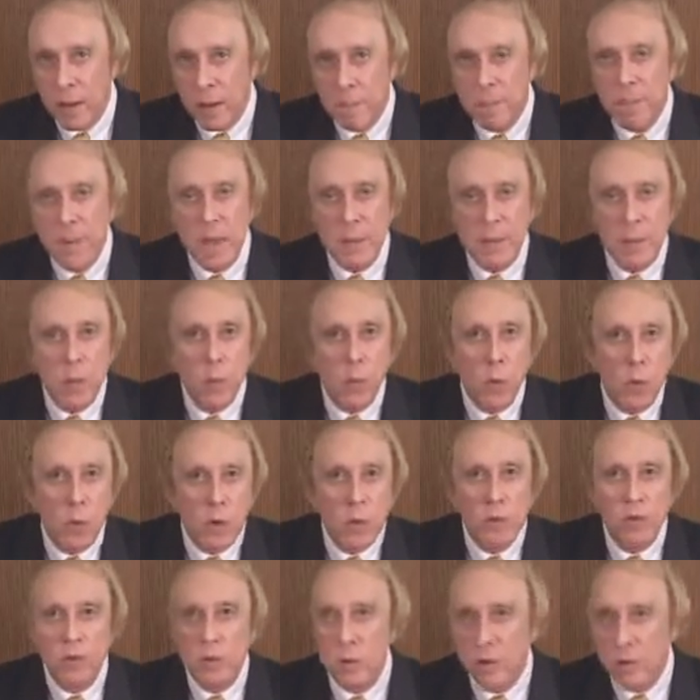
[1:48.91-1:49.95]
maybe
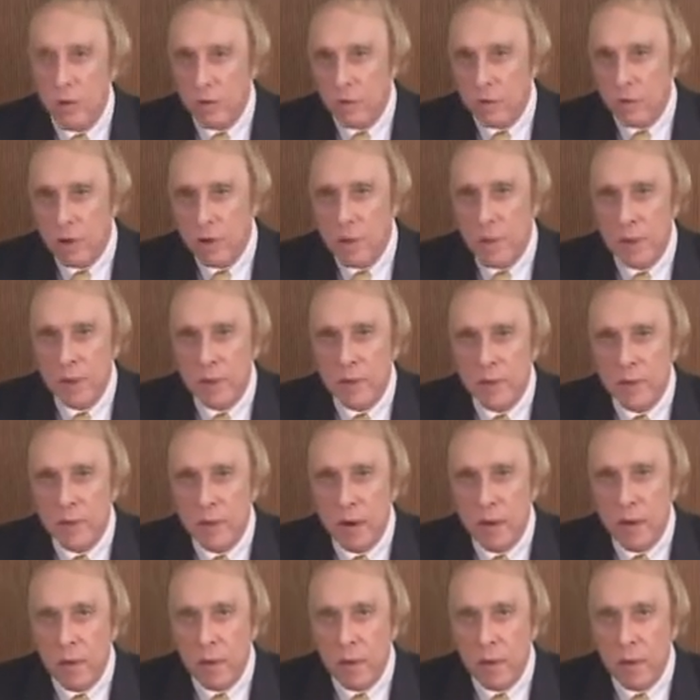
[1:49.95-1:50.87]
$1, $2, or $3 million,